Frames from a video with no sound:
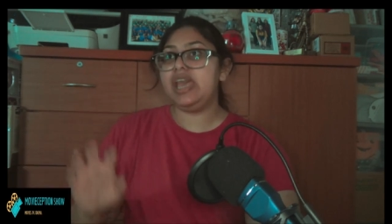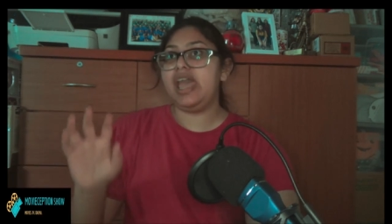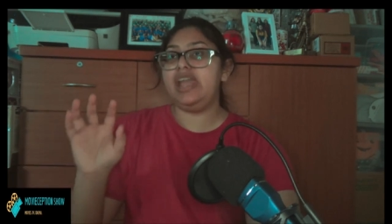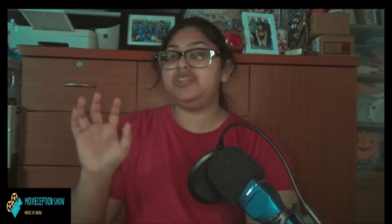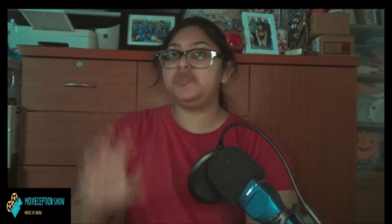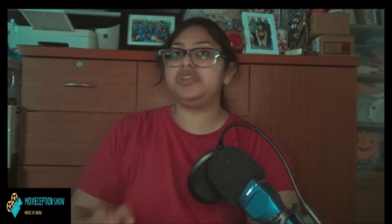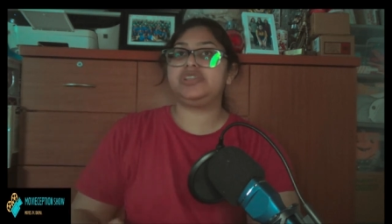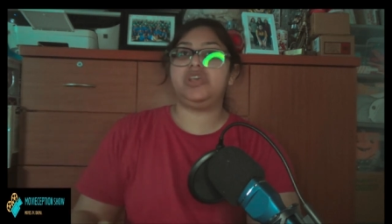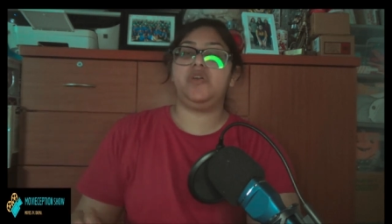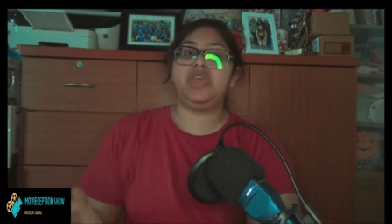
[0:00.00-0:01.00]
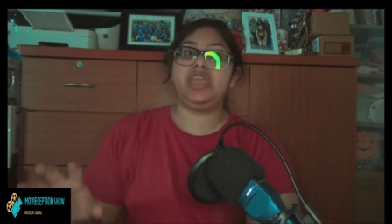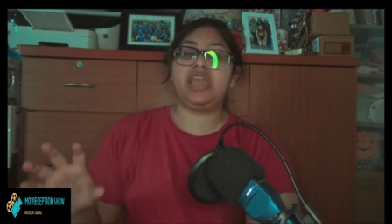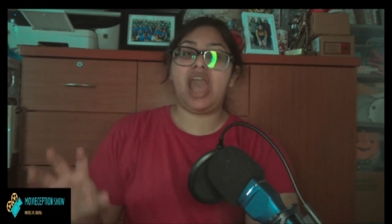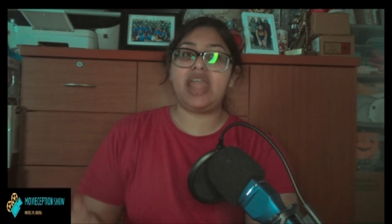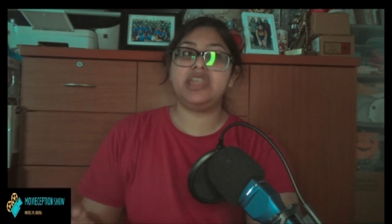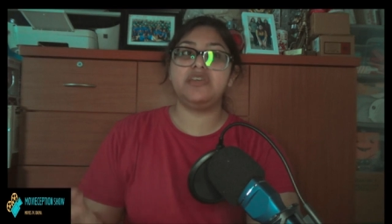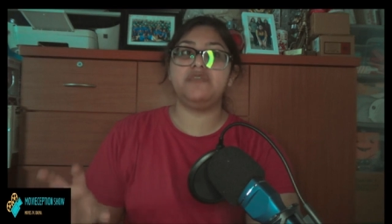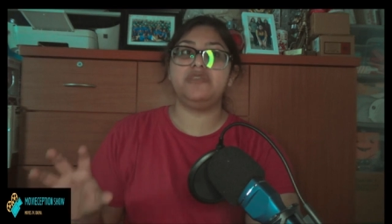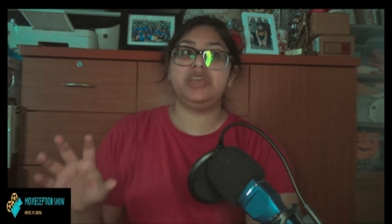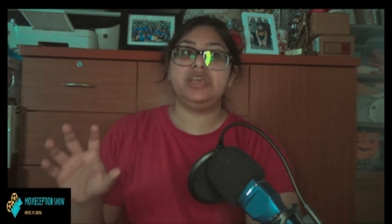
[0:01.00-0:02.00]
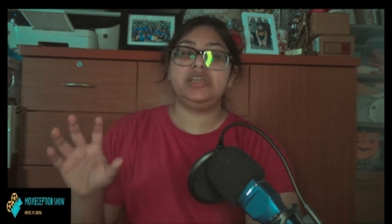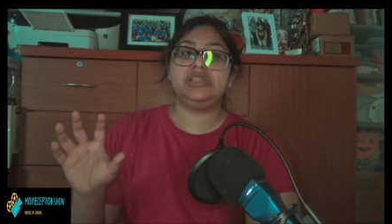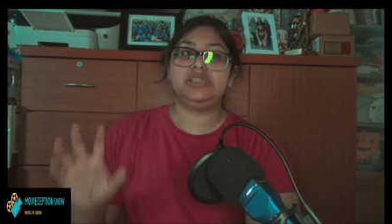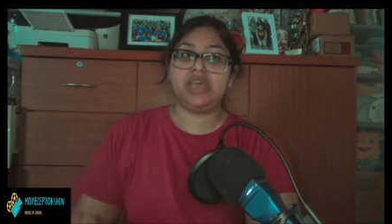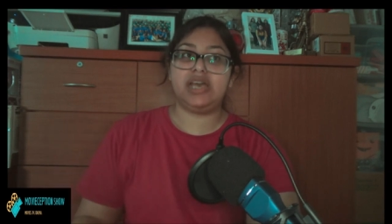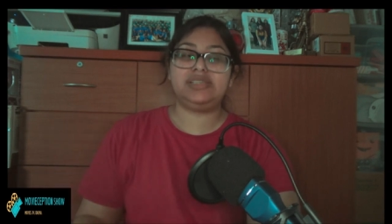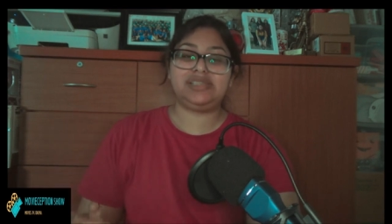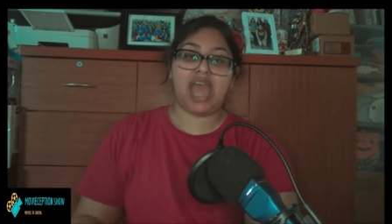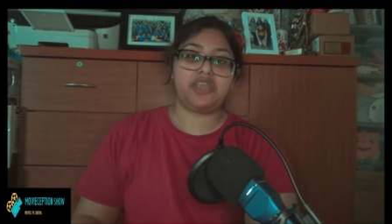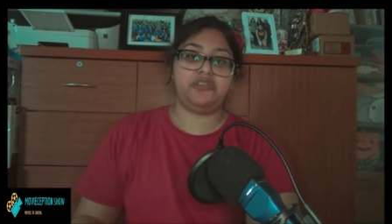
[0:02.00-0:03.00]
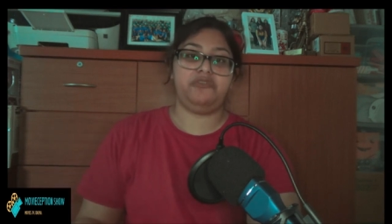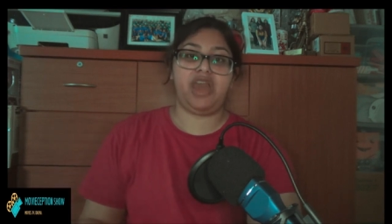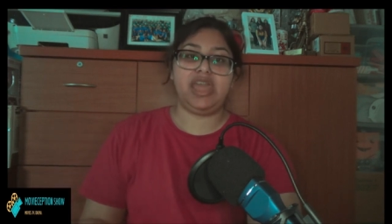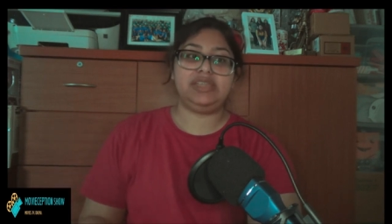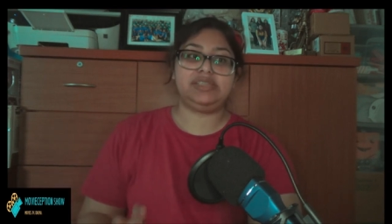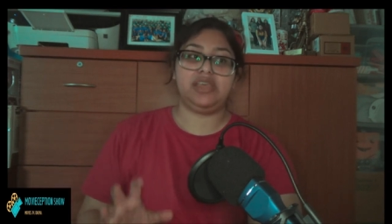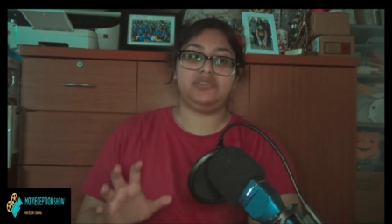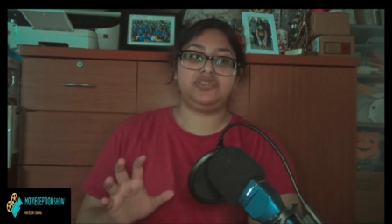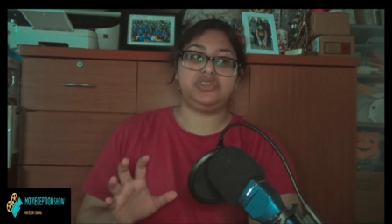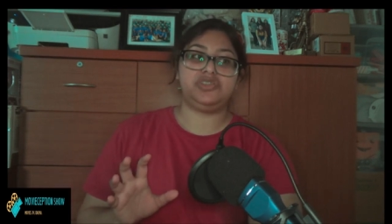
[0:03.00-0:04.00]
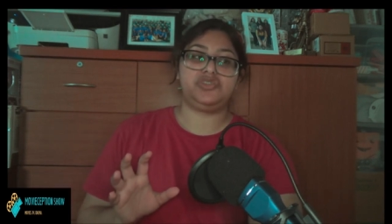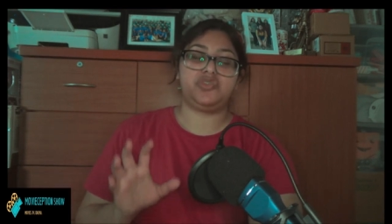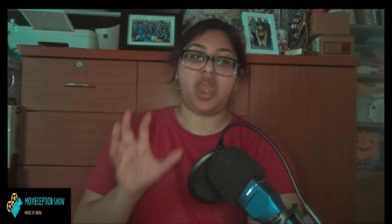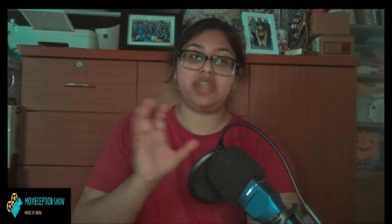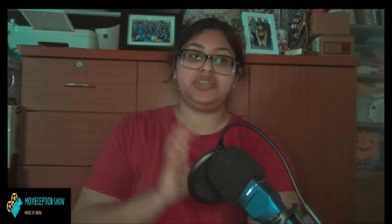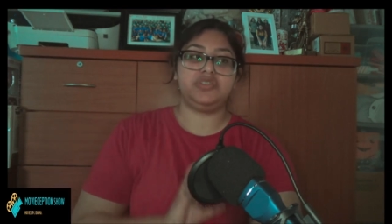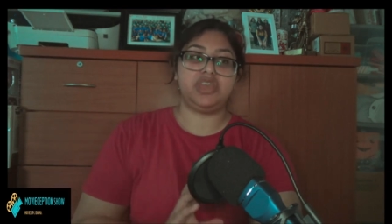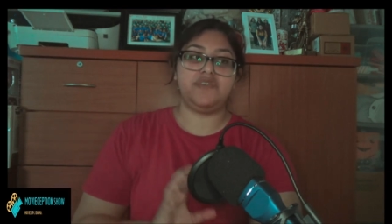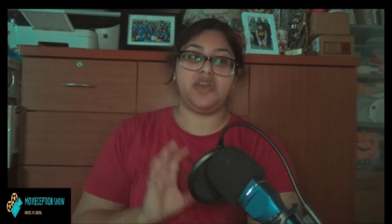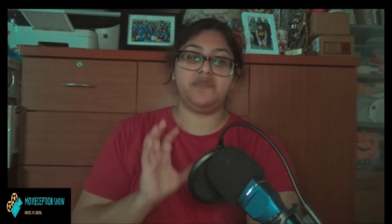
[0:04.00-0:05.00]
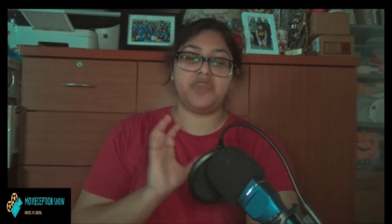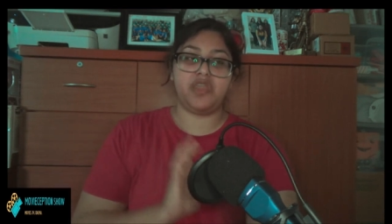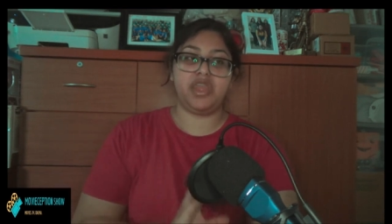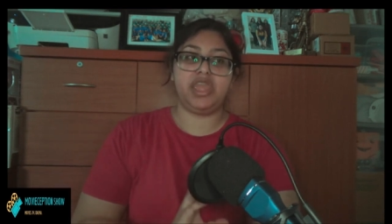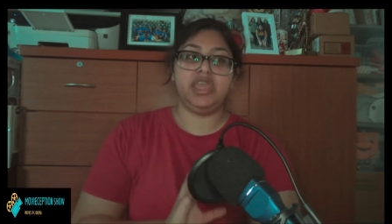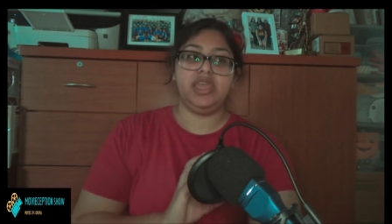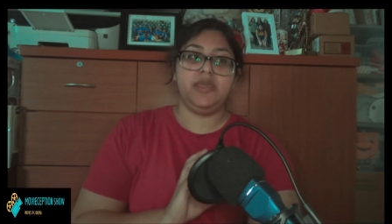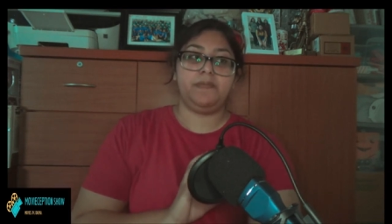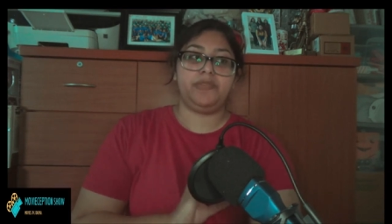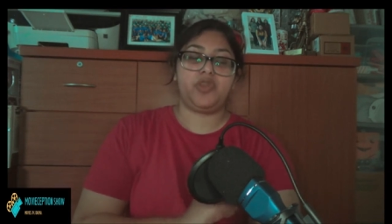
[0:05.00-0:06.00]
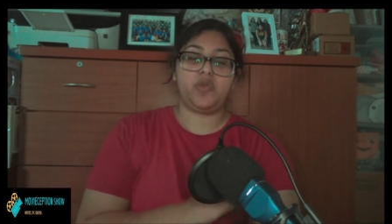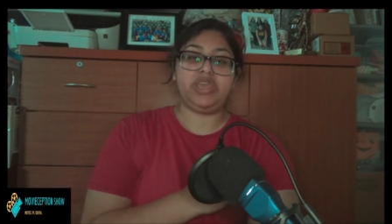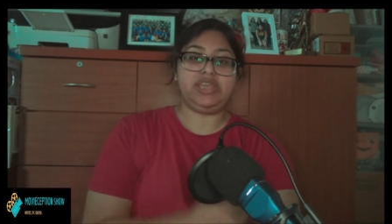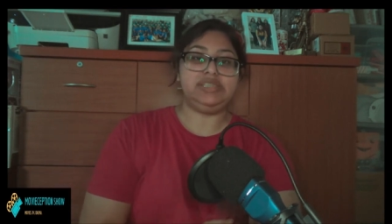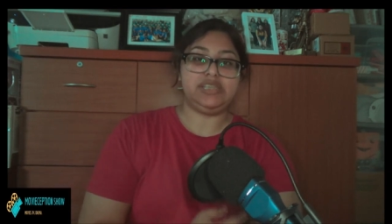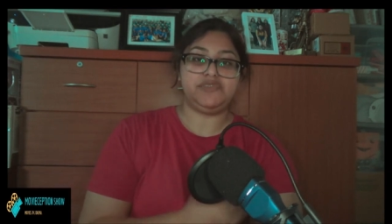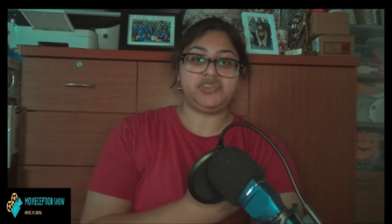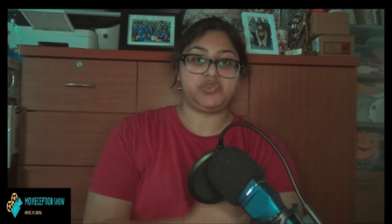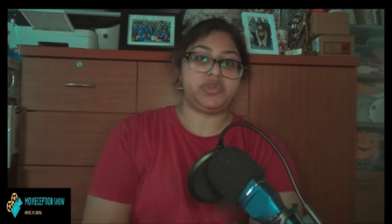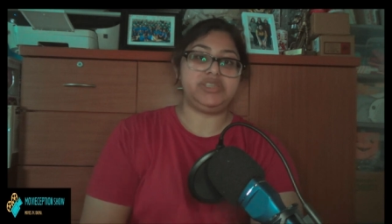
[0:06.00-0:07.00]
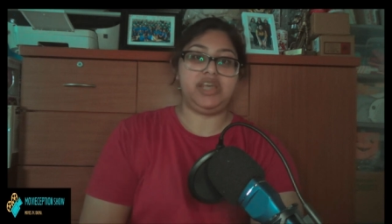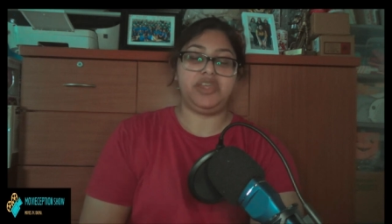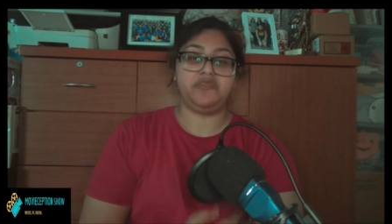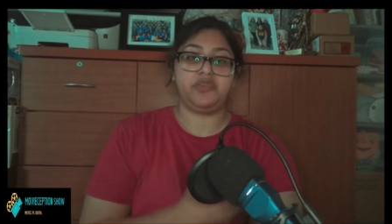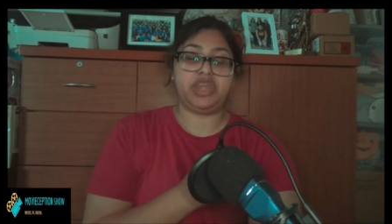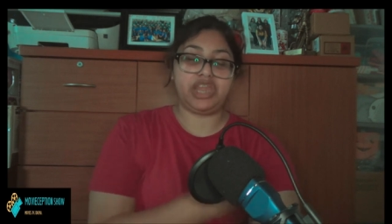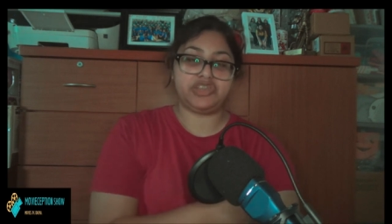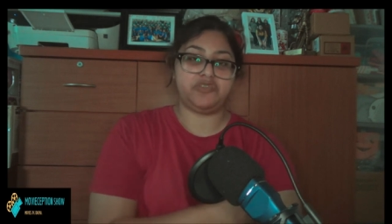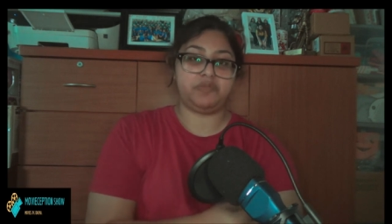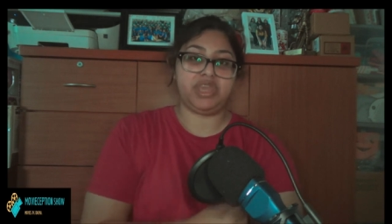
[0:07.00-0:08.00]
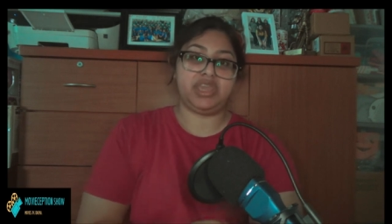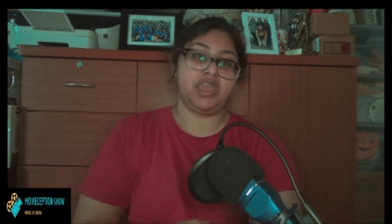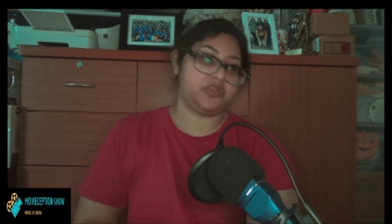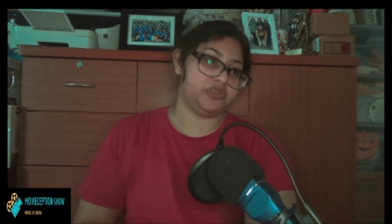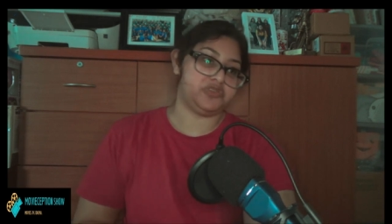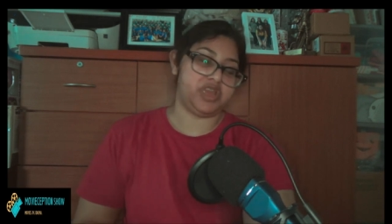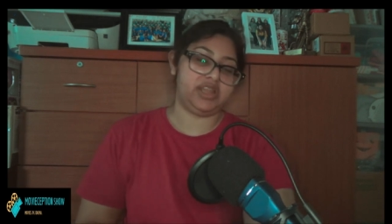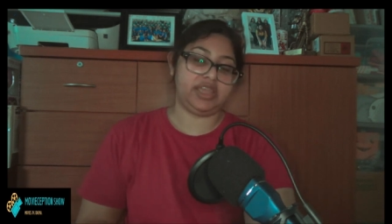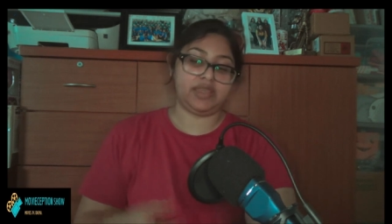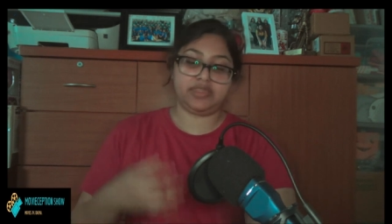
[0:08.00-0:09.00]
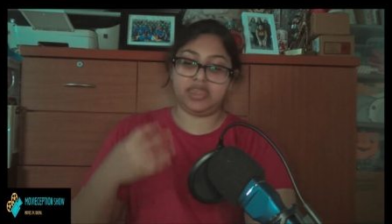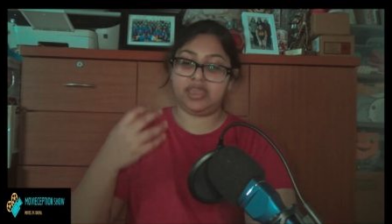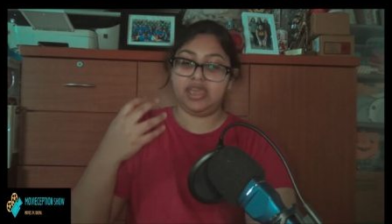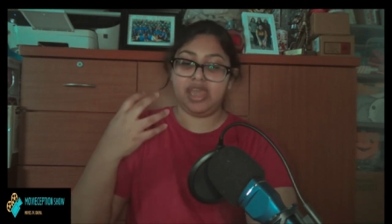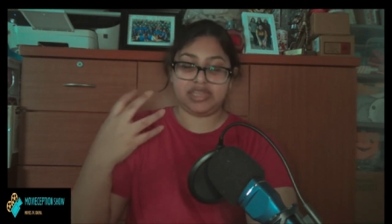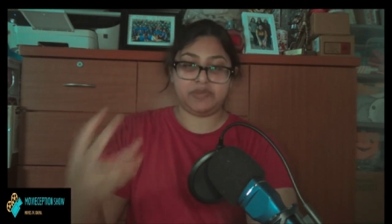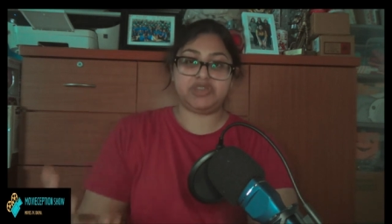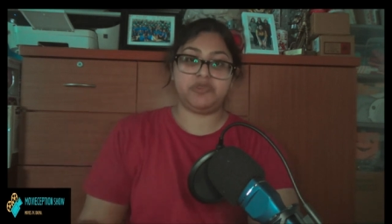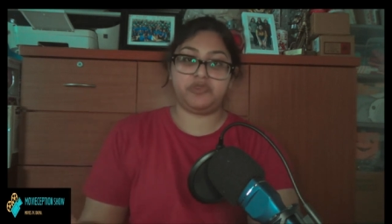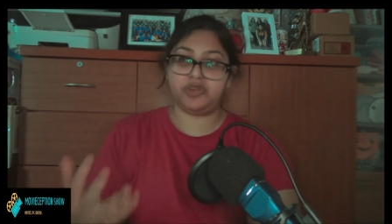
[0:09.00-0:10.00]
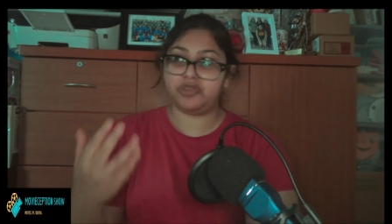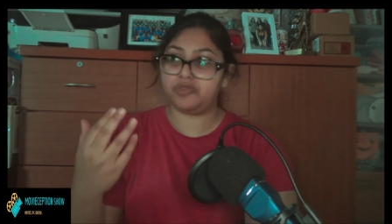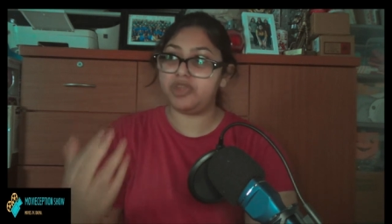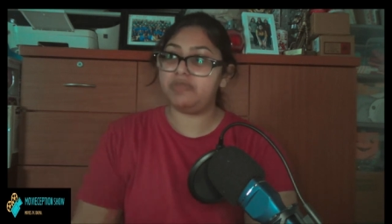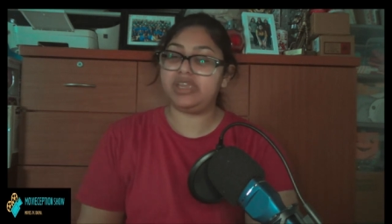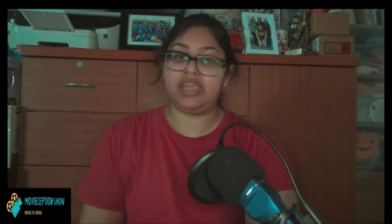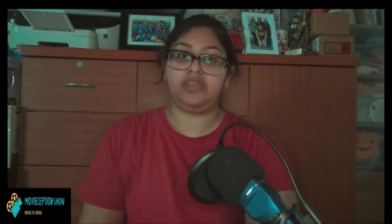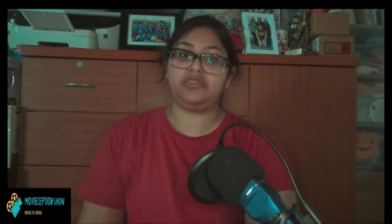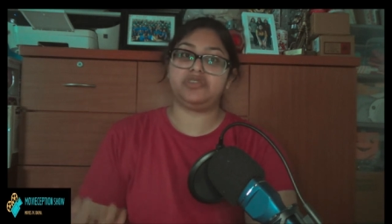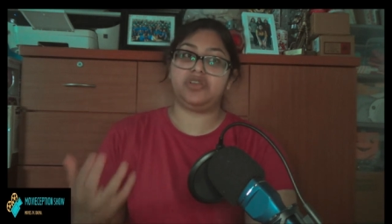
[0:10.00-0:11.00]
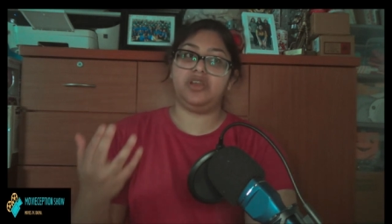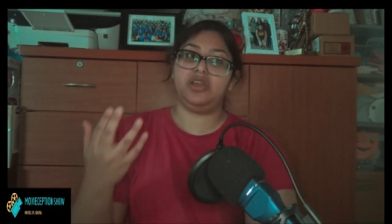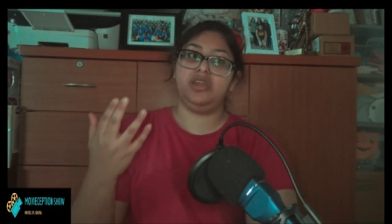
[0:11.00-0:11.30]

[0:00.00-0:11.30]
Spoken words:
In doing so, he kind of does sacrifice just trying to give a very cohesive storytelling for each of the big characters, right? Like, I think, as I mentioned before, the three big characters are